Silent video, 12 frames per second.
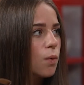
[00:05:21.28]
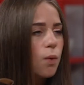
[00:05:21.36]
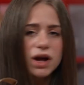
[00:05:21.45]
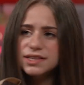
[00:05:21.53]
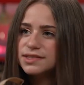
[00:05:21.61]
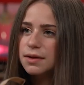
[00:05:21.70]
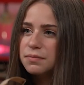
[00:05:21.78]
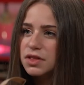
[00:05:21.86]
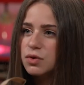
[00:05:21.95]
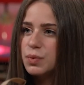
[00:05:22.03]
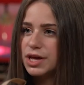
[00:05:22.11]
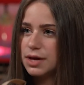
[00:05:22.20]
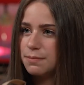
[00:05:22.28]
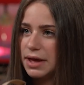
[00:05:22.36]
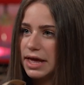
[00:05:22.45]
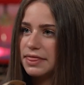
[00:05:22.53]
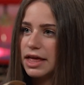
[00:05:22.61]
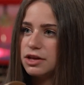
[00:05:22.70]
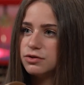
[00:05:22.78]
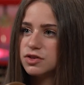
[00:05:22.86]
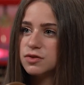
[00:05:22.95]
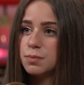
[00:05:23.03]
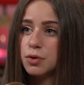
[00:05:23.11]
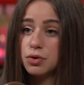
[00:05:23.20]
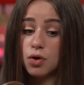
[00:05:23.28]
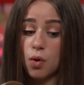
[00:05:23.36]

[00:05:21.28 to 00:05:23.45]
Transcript: What's something we can make that uses both